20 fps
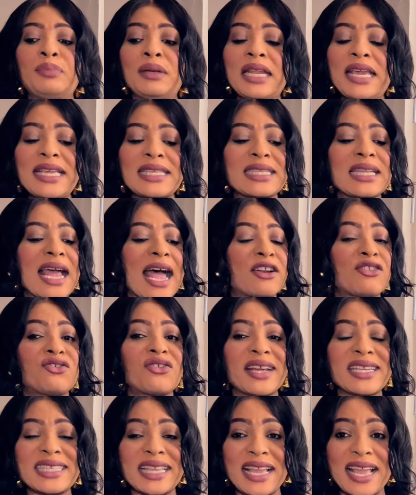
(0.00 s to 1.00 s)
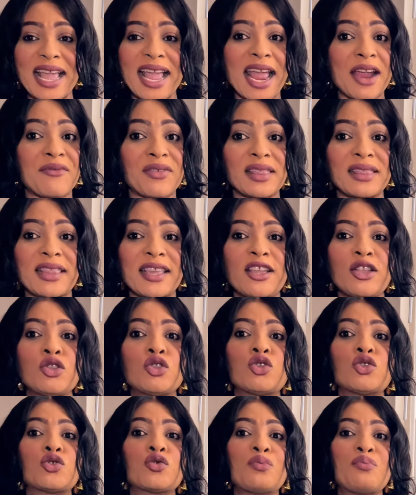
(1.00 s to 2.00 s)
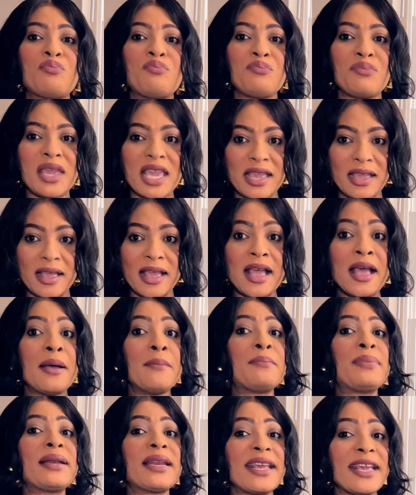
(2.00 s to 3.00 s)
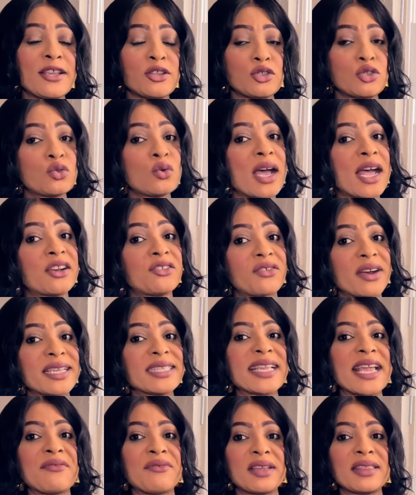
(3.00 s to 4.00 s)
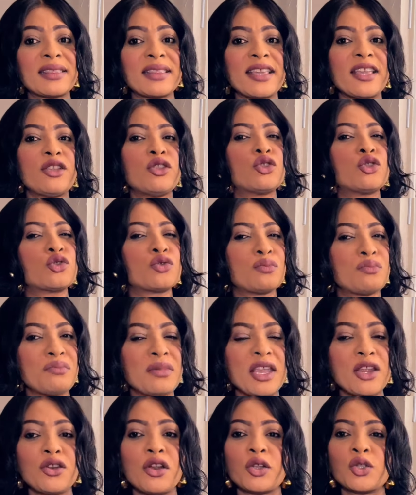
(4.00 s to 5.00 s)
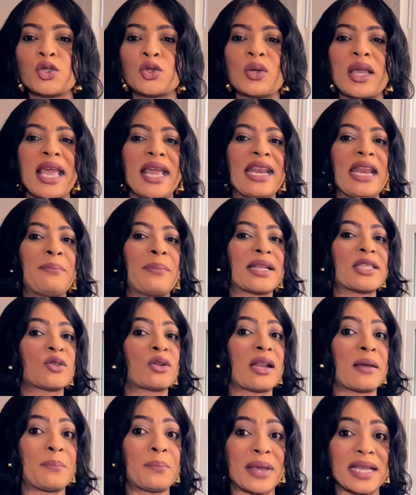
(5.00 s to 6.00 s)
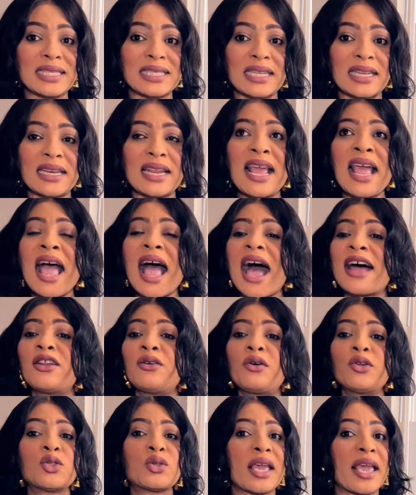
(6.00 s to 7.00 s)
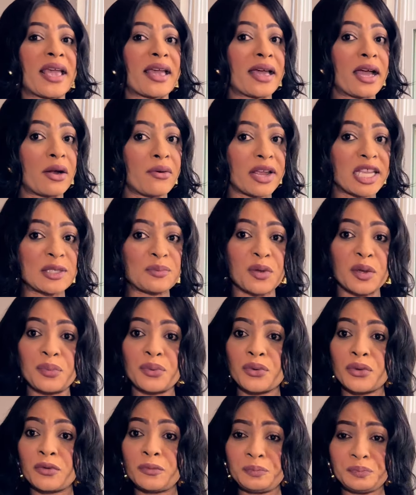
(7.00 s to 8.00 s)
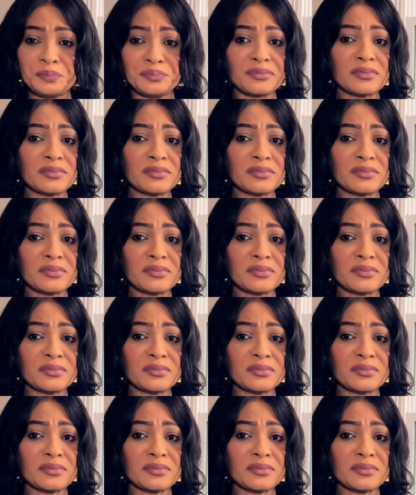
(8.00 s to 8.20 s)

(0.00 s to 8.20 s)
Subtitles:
please address everything to me. Please do address everything to me, not to any particular person. I don't want to encourage people